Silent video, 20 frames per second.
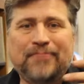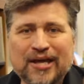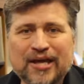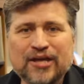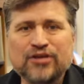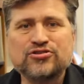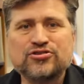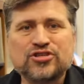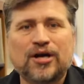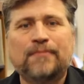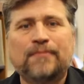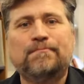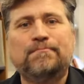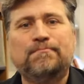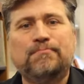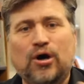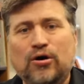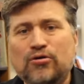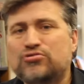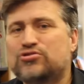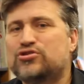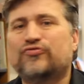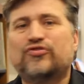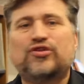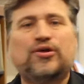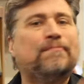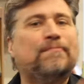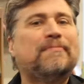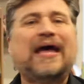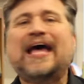picks up most of
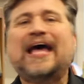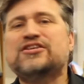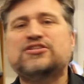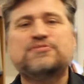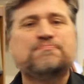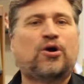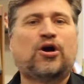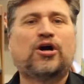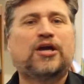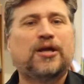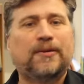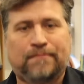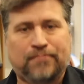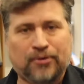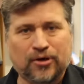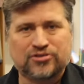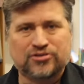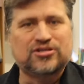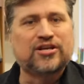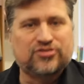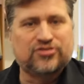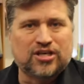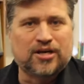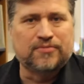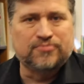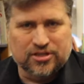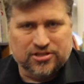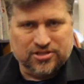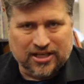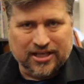the mass market books on
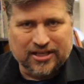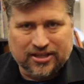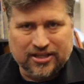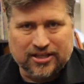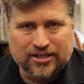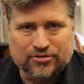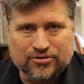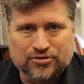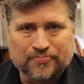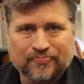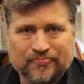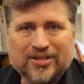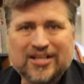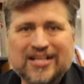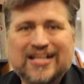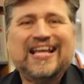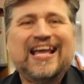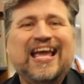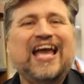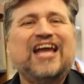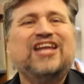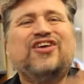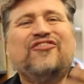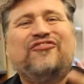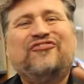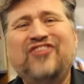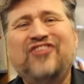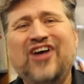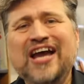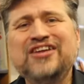subjects like these, and you
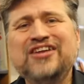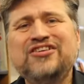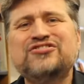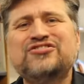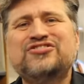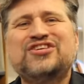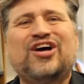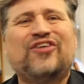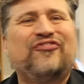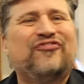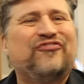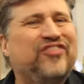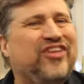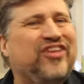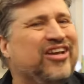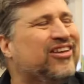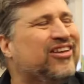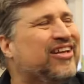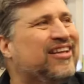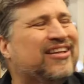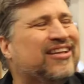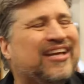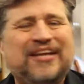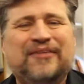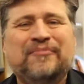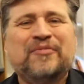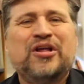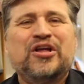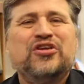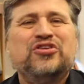find yourself feeling like
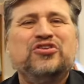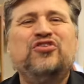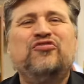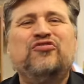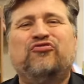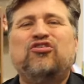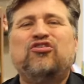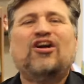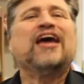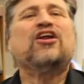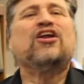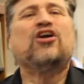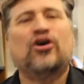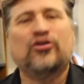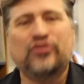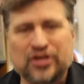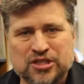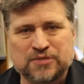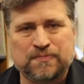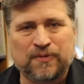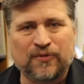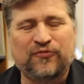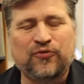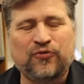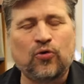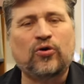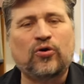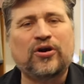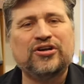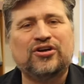you've read all this
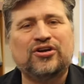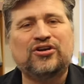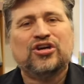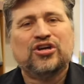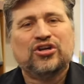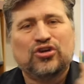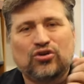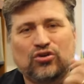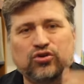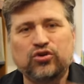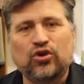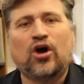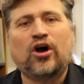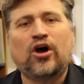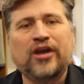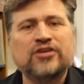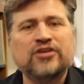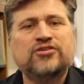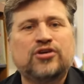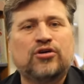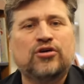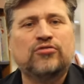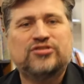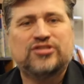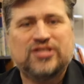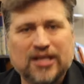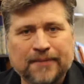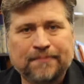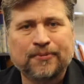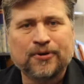before and you're, you're longing to go
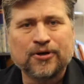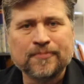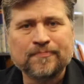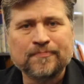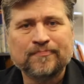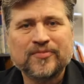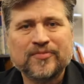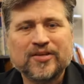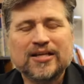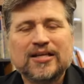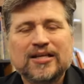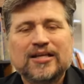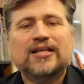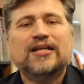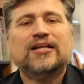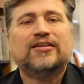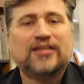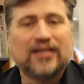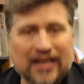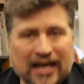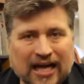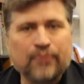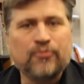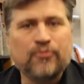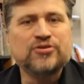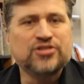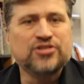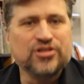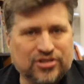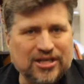deeper, then I
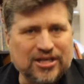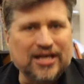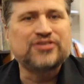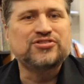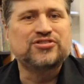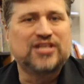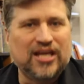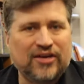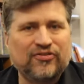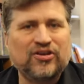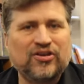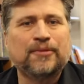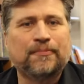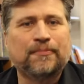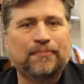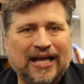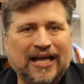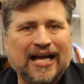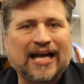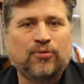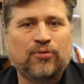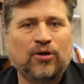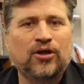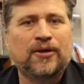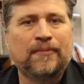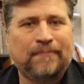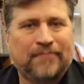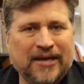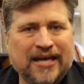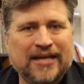would suggest giving the Blackwell
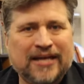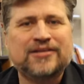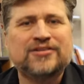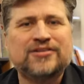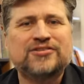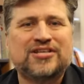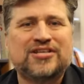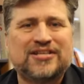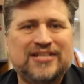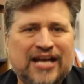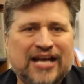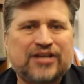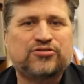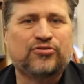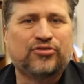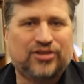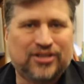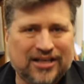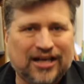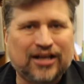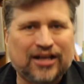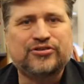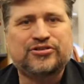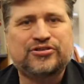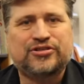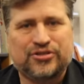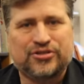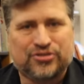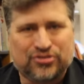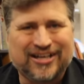Companion to Natural
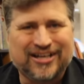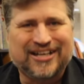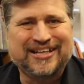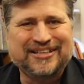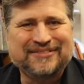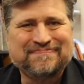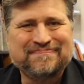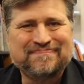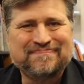Theology a try.